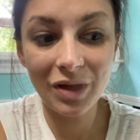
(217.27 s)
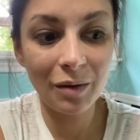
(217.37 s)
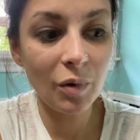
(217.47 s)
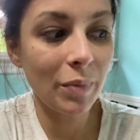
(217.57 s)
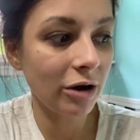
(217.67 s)

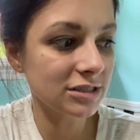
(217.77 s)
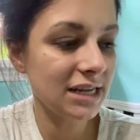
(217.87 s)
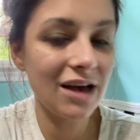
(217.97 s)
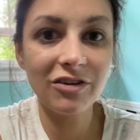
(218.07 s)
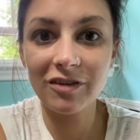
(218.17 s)
I'm about
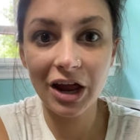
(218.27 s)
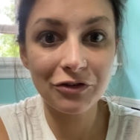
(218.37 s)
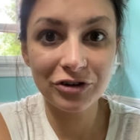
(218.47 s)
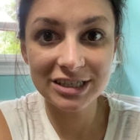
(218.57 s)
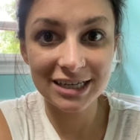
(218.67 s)
to have a lot
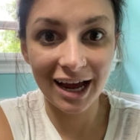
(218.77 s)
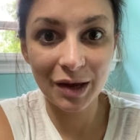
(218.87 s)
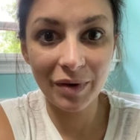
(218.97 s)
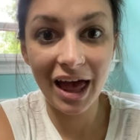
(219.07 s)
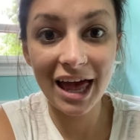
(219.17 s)
of free
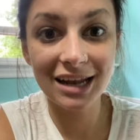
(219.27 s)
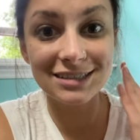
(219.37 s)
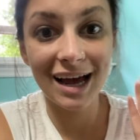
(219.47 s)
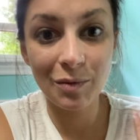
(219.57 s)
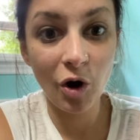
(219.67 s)
time
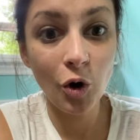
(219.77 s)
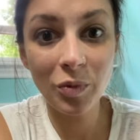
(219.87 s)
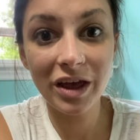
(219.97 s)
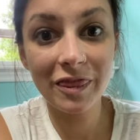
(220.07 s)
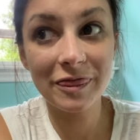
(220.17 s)
and I'm
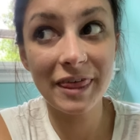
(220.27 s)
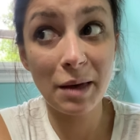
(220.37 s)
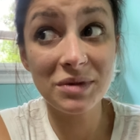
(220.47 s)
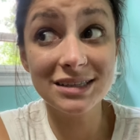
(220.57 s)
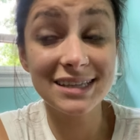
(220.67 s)
hoping that
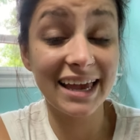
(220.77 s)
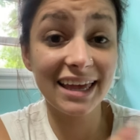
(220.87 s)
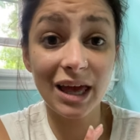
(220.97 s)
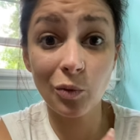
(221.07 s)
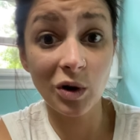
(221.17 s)
means I
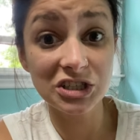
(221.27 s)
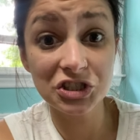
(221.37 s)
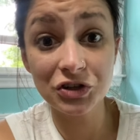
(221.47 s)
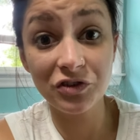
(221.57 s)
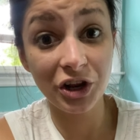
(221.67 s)
can get one to
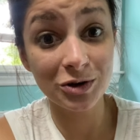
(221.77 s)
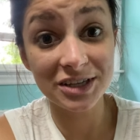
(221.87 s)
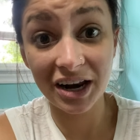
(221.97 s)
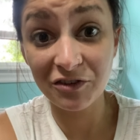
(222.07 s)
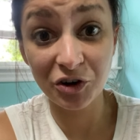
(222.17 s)
two videos
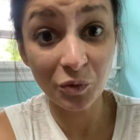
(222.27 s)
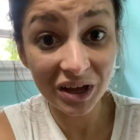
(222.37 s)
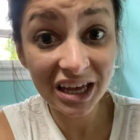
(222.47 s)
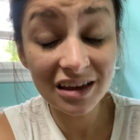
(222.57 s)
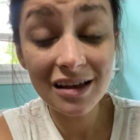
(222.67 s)
out every
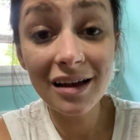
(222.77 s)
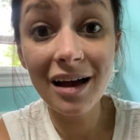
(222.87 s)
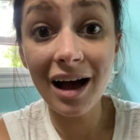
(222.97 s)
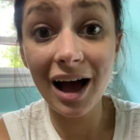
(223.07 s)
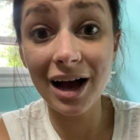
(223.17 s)
week.
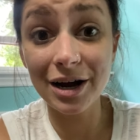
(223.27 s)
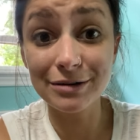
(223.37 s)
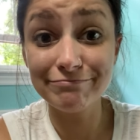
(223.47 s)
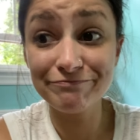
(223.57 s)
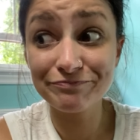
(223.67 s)

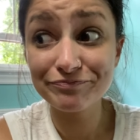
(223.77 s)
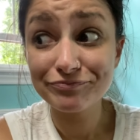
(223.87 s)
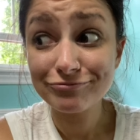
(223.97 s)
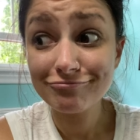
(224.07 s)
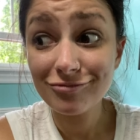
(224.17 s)
Um,
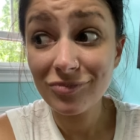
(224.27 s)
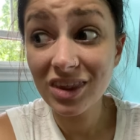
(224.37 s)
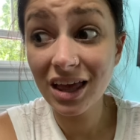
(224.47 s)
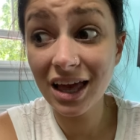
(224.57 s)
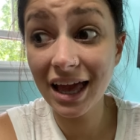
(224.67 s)

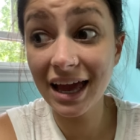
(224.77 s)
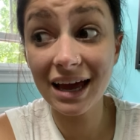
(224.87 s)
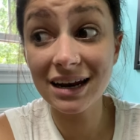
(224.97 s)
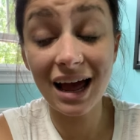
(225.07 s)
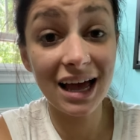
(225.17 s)

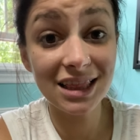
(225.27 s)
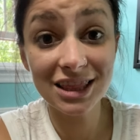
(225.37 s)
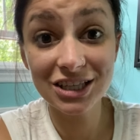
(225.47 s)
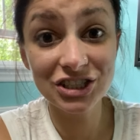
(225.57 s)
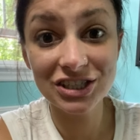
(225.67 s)
and I
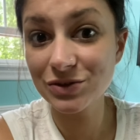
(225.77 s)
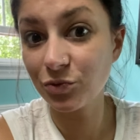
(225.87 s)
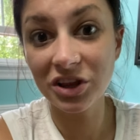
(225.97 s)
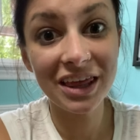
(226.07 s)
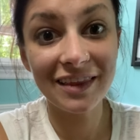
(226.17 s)
just
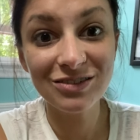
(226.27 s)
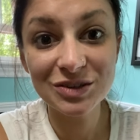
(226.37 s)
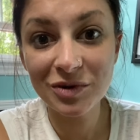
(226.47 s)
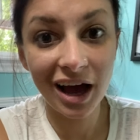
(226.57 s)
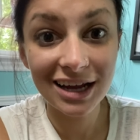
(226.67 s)
really love
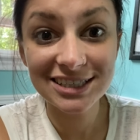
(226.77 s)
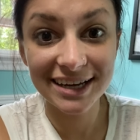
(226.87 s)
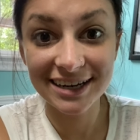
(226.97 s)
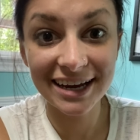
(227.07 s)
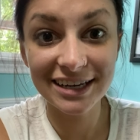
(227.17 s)
some
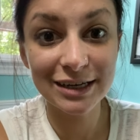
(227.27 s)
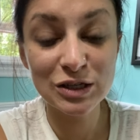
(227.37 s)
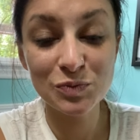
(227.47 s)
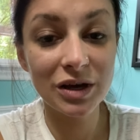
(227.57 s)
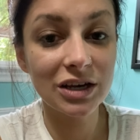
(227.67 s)
content
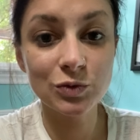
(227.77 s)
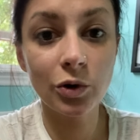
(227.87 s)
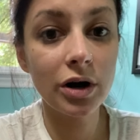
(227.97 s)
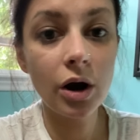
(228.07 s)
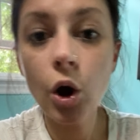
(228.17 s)
ideas because
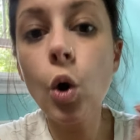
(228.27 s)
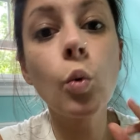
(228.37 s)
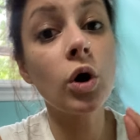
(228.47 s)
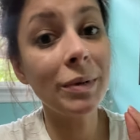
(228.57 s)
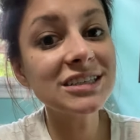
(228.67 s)
we're,
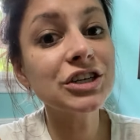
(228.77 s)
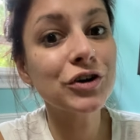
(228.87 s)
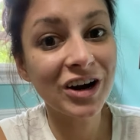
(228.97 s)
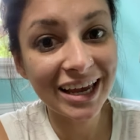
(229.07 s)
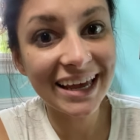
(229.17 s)
we're about to
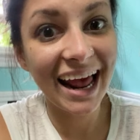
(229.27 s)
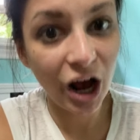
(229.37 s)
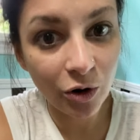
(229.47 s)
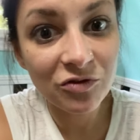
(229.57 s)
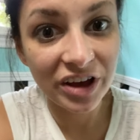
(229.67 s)
crank it
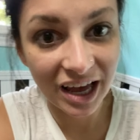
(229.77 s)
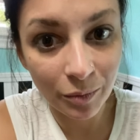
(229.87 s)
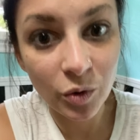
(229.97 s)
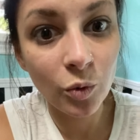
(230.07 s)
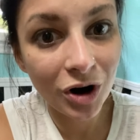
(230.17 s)
out,
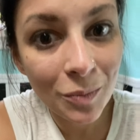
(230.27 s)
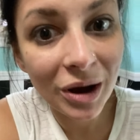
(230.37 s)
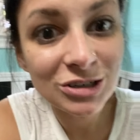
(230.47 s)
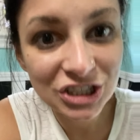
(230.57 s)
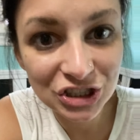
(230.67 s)
fam. We're
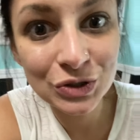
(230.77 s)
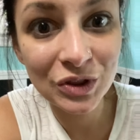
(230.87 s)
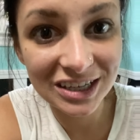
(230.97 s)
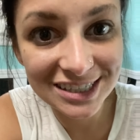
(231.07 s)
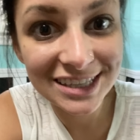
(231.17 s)
about to do
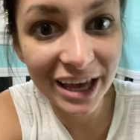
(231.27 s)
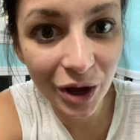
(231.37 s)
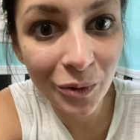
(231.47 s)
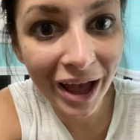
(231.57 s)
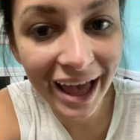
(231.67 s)
this
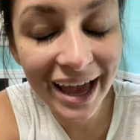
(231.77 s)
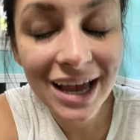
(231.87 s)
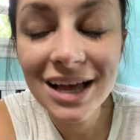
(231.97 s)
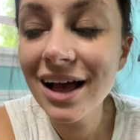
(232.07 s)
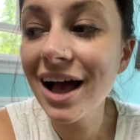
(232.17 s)
thing, okay?